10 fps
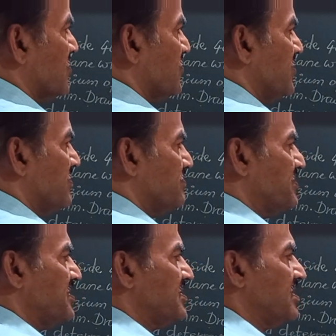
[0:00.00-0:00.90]
to
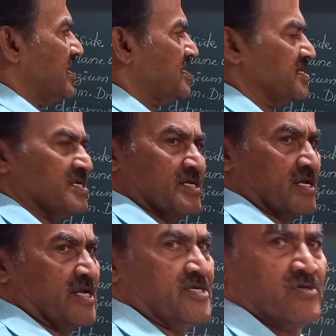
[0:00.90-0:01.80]
VP and
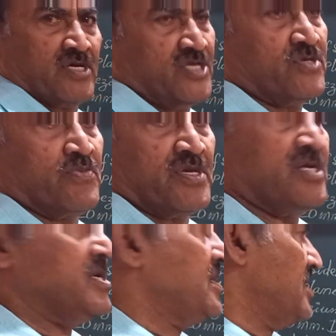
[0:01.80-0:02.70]
inclined to
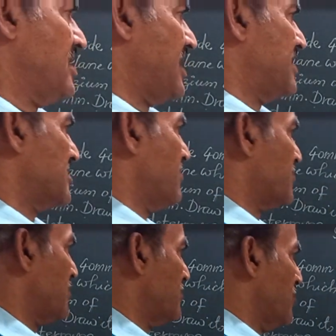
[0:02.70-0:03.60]
HP as I
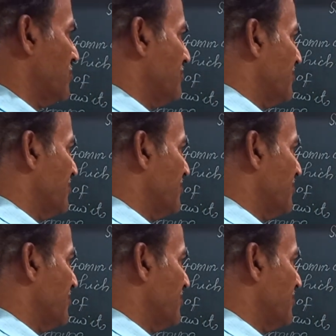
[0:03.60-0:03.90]
told